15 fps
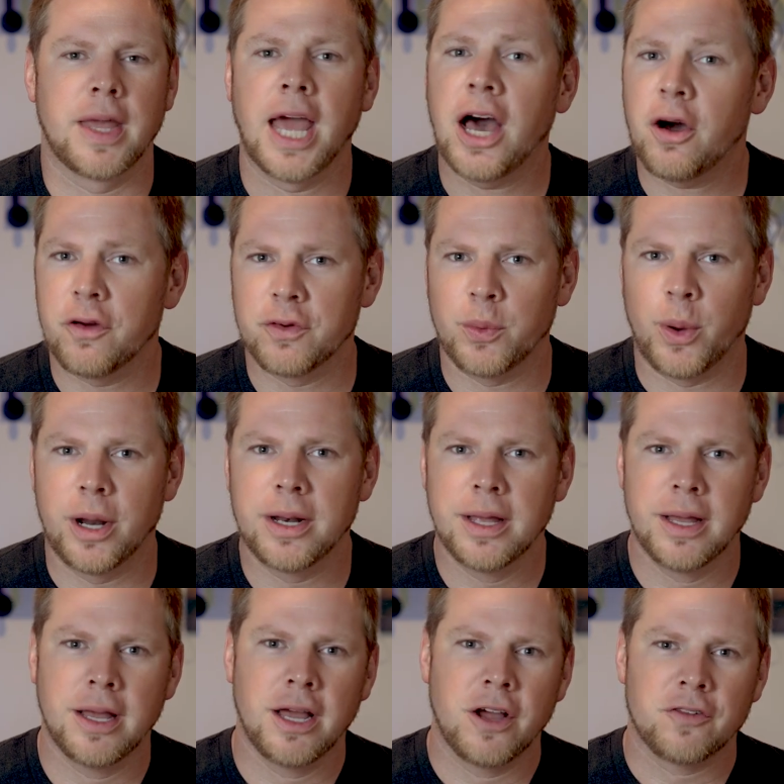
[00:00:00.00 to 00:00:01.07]
Hello everyone.
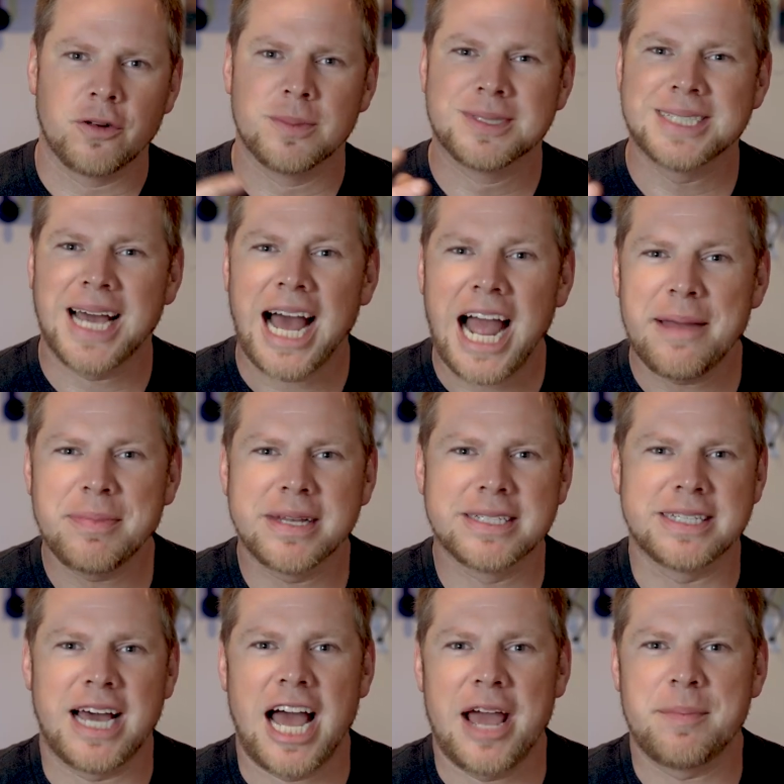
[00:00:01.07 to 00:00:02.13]
From time to
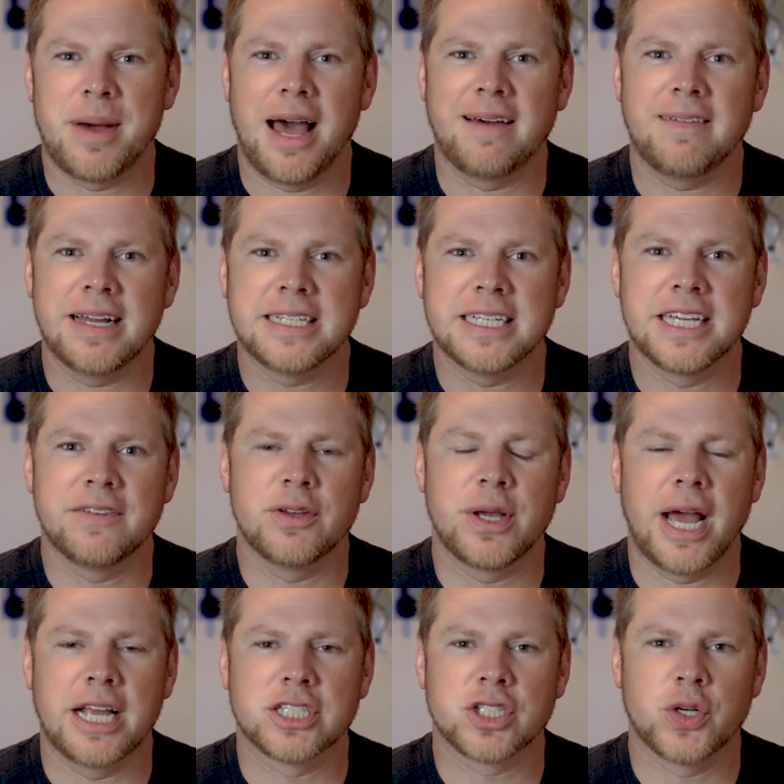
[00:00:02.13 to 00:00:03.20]
time, I like to give you
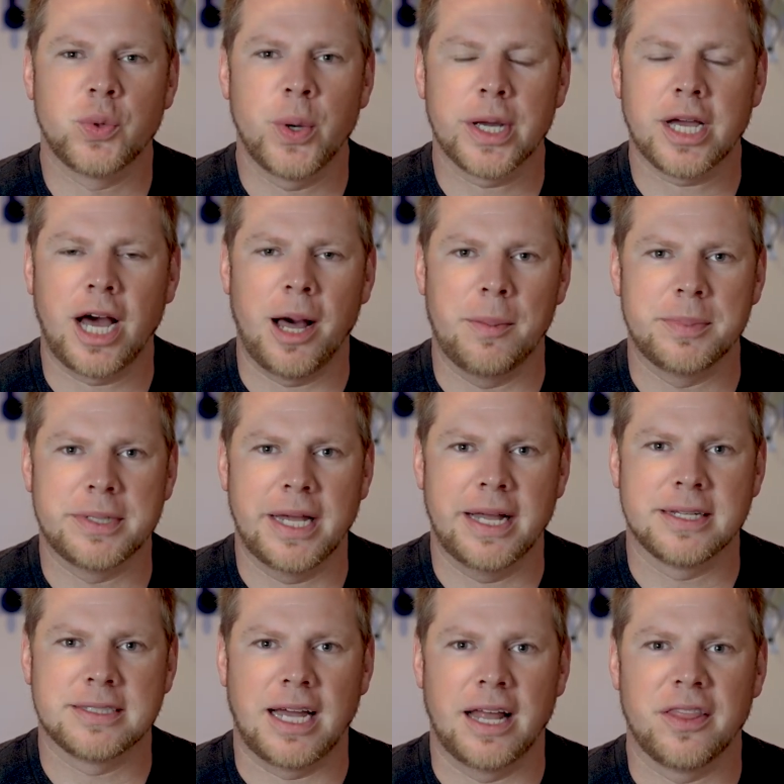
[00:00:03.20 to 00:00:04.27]
guys quick
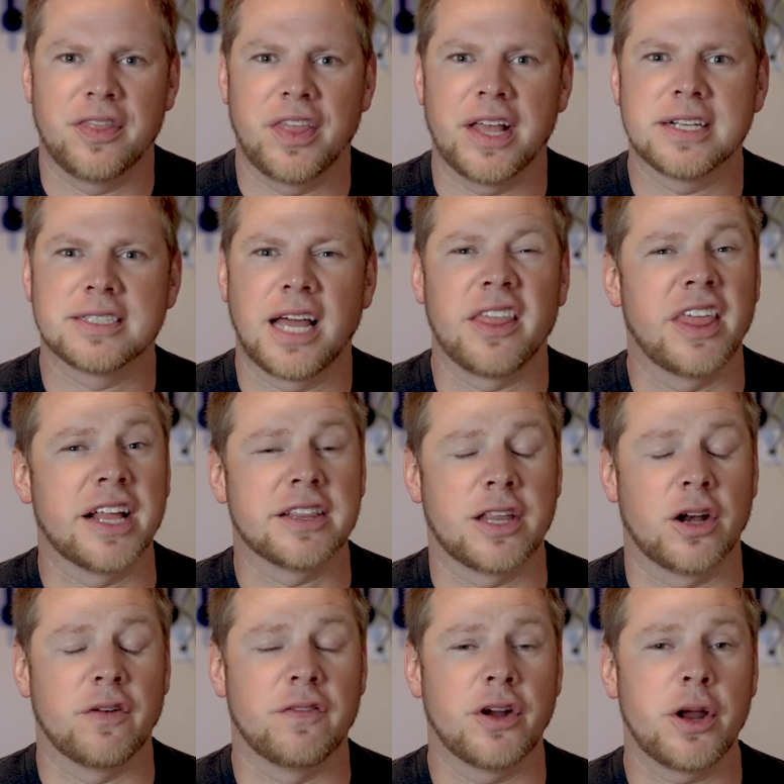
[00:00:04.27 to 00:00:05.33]
updates on things I think
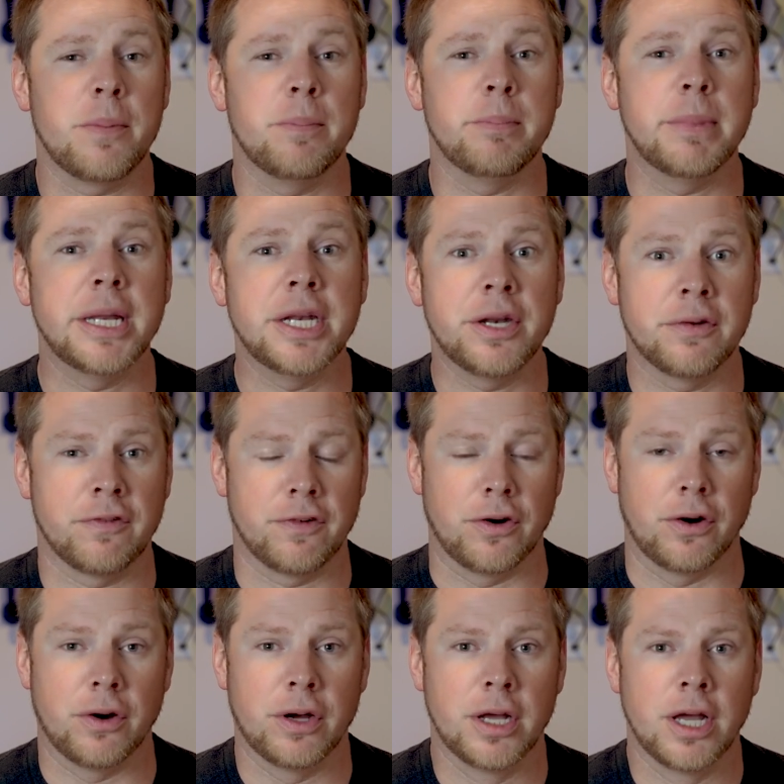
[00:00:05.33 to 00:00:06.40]
that are very
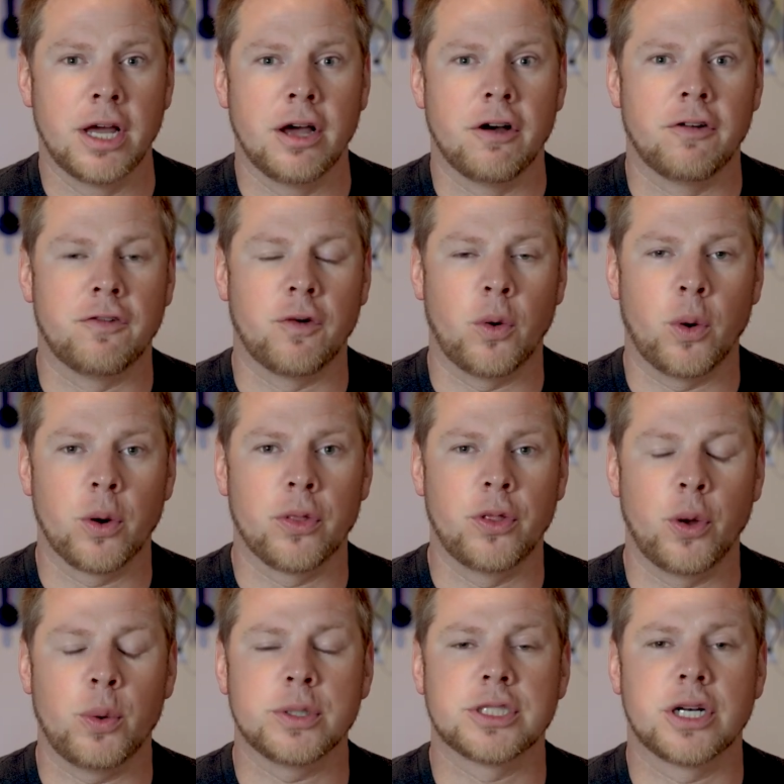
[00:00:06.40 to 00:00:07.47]
meaningful for
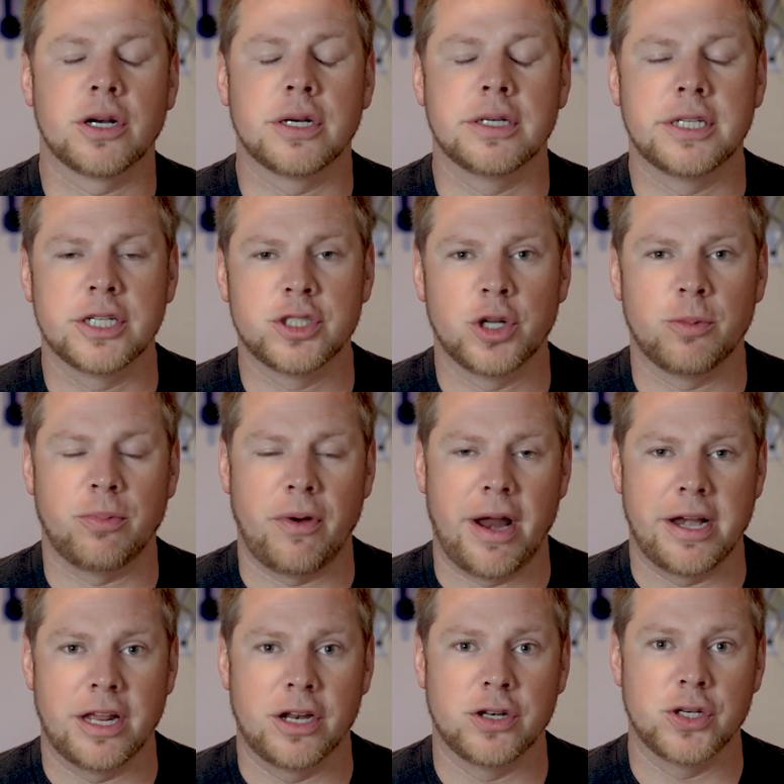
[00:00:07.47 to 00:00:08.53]
those that are in digital
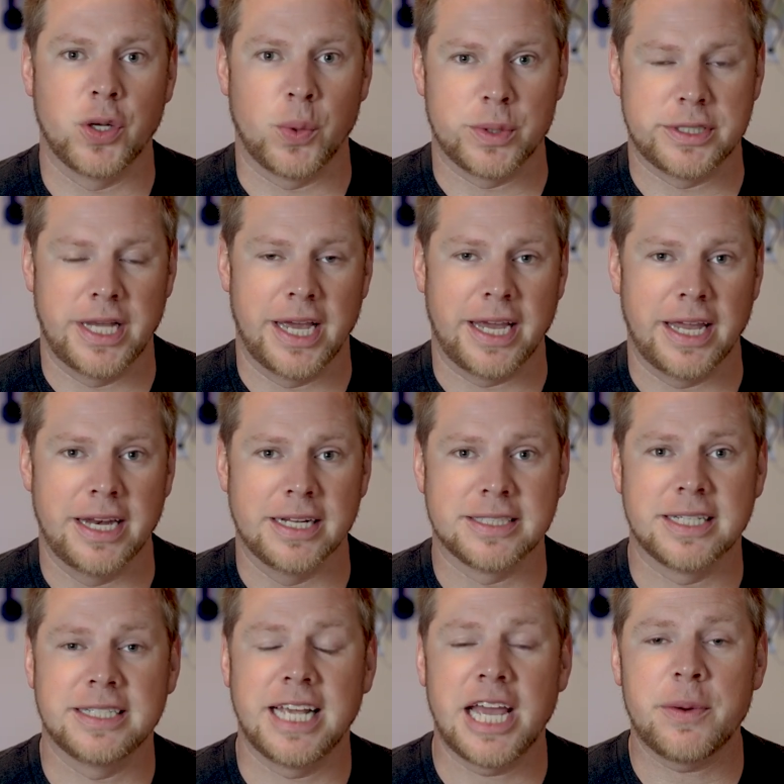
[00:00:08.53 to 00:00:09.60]
planning and note taking. And
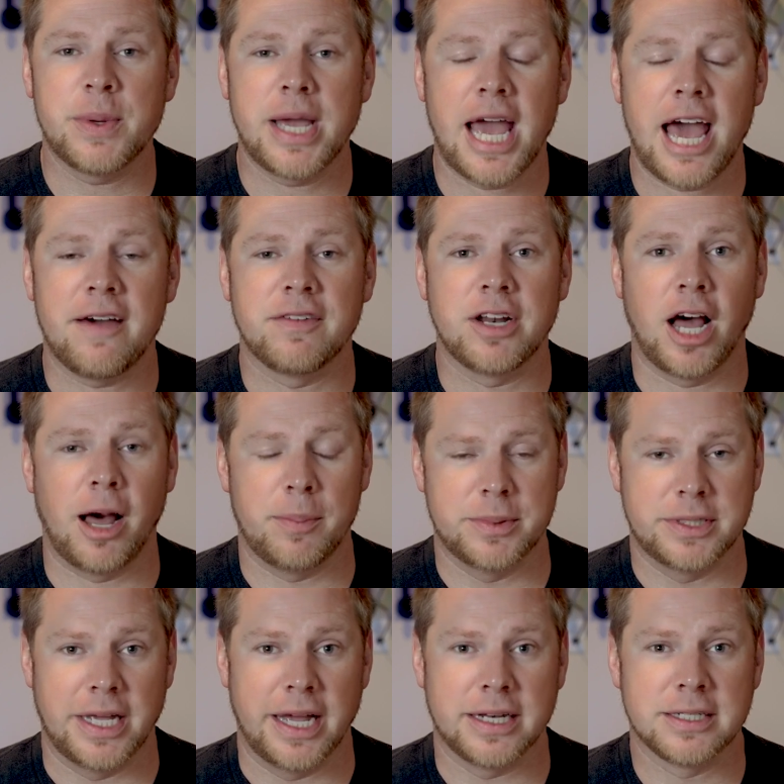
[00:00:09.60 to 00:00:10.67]
today we have an
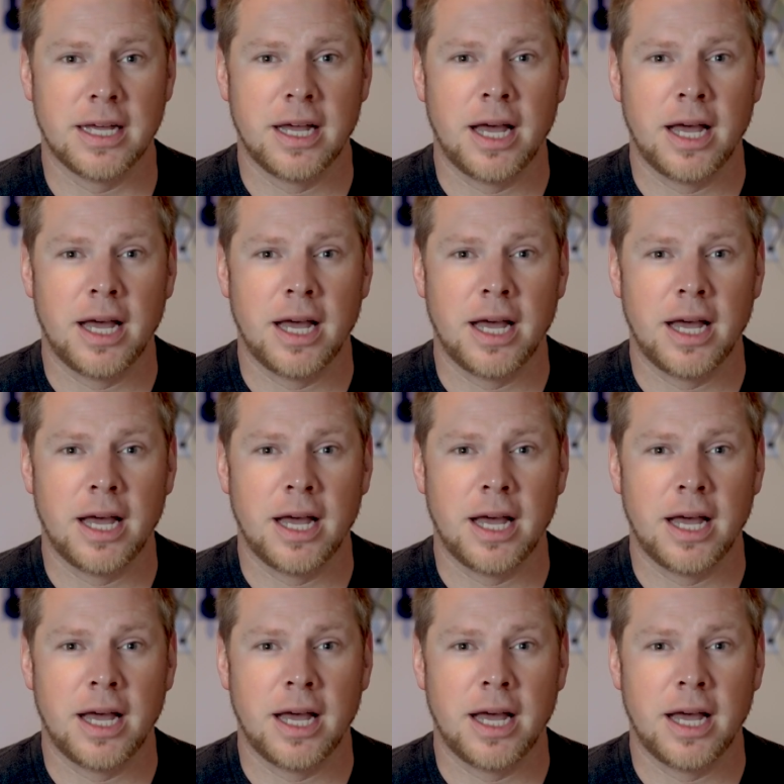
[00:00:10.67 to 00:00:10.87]
update,